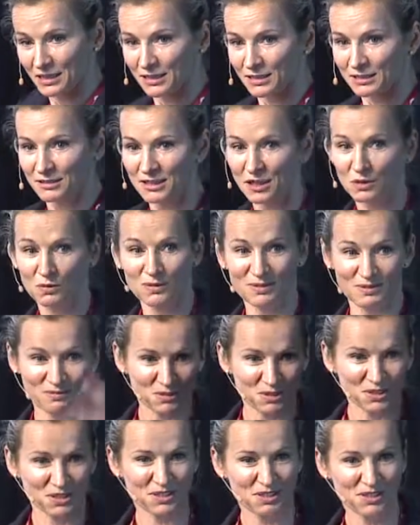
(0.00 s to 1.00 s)
So
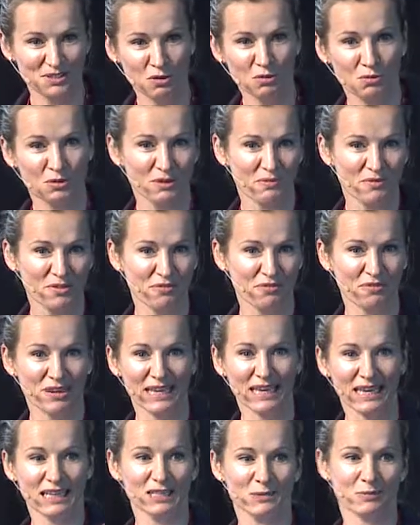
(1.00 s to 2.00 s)
she just called them 3
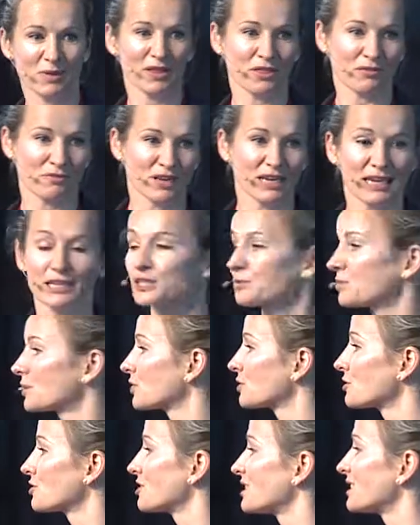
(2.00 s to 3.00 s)
kids, my 3 kids,
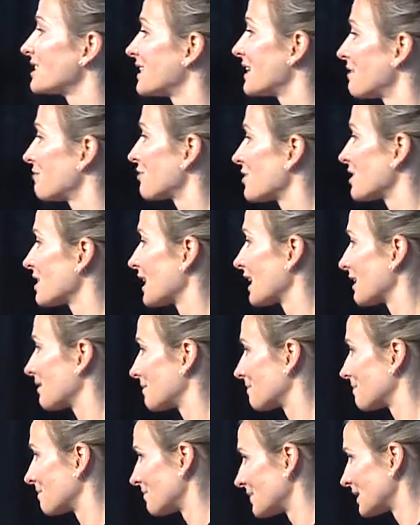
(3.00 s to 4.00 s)
because she did everything,
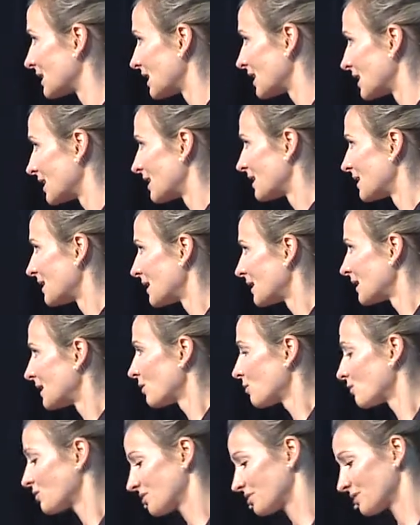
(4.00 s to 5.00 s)

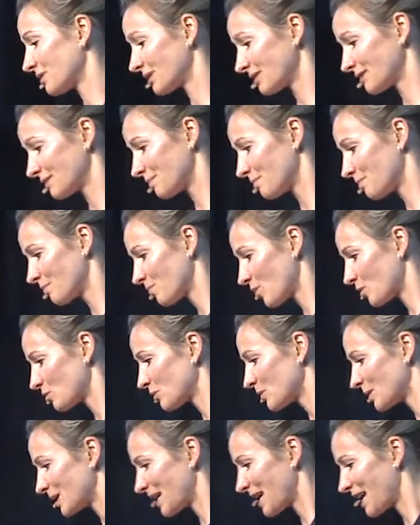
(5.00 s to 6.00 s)
which was
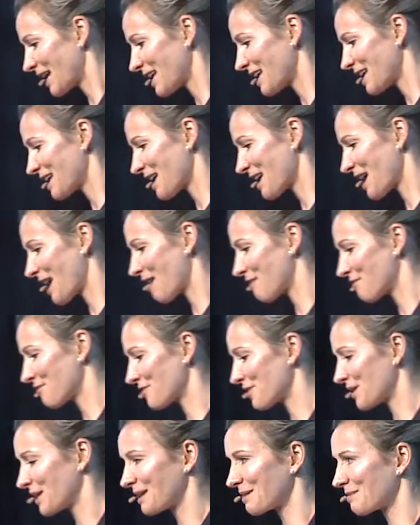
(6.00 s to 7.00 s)
probably half
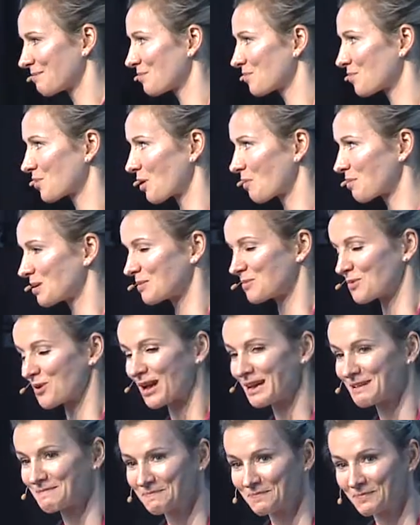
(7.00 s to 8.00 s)
the problem,
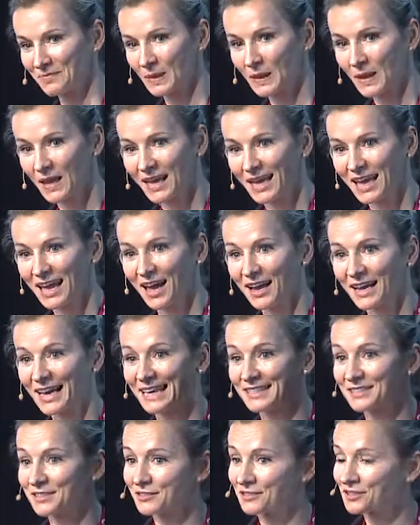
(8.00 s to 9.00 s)
right? Okay,
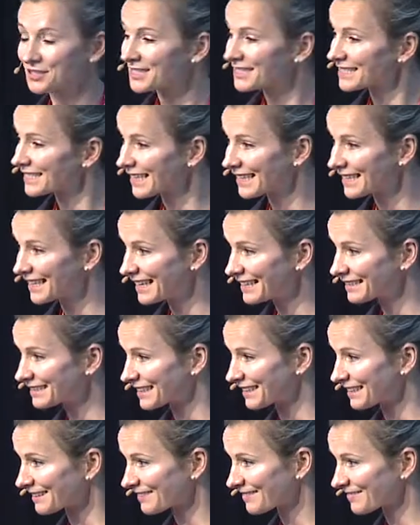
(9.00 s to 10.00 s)
so she's a
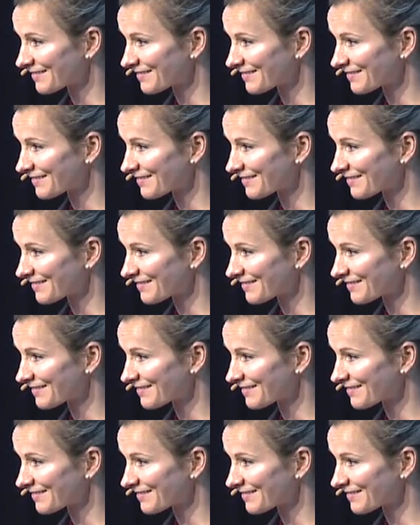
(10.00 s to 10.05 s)
connector.